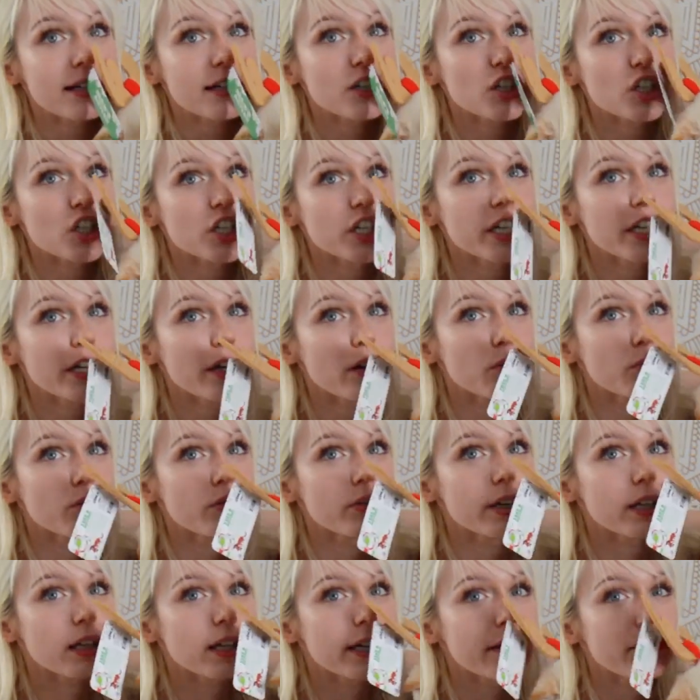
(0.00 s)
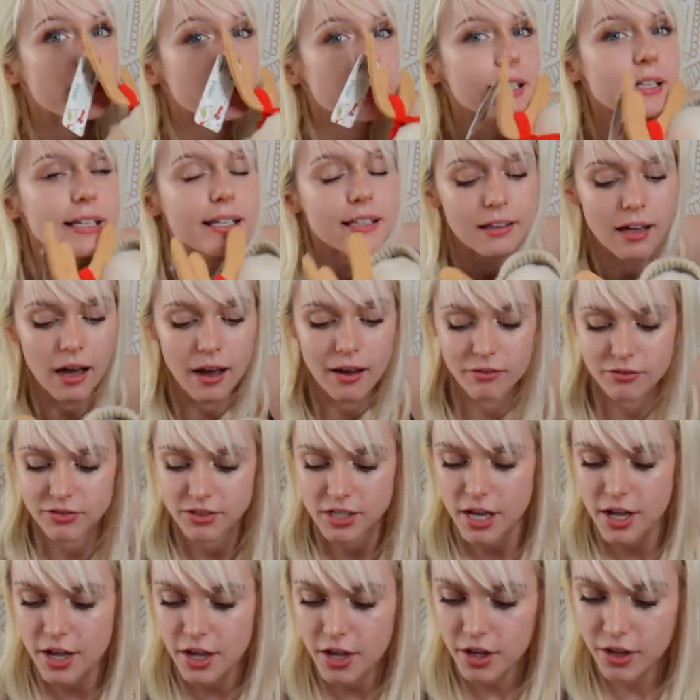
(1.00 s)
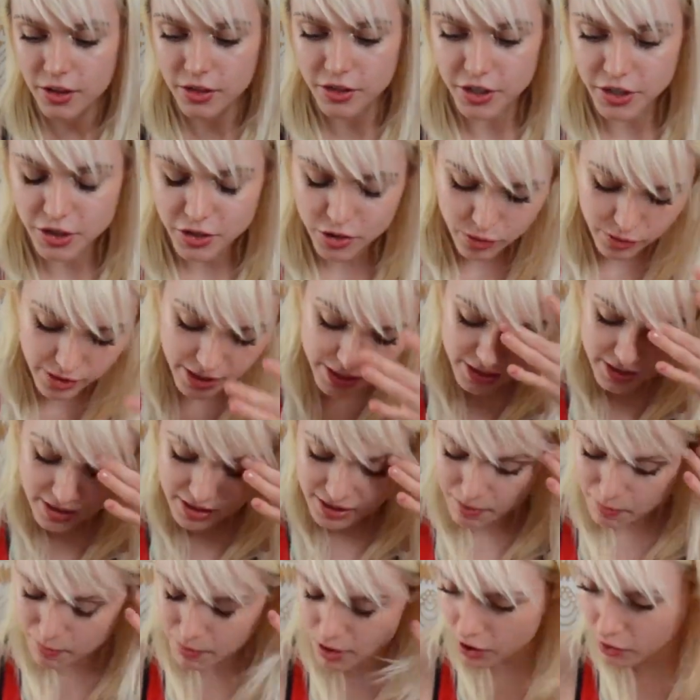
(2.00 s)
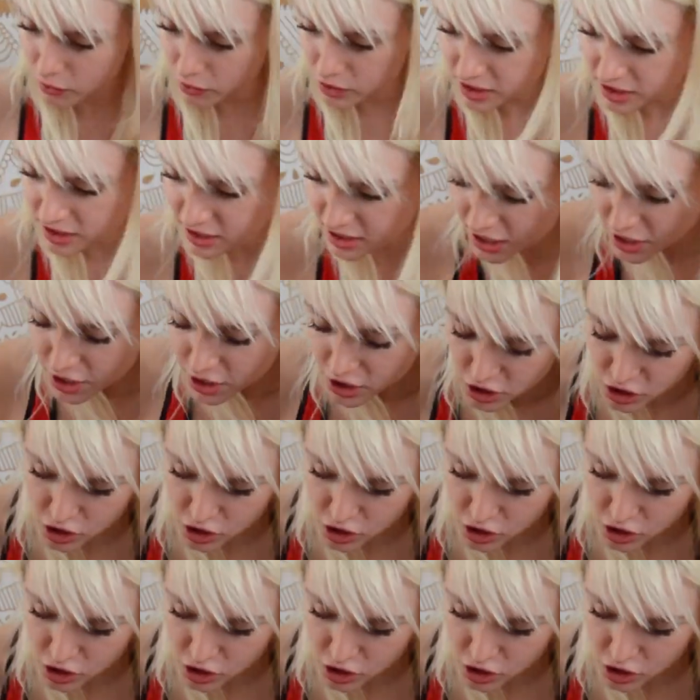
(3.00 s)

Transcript: like she really, really loved the treats the most.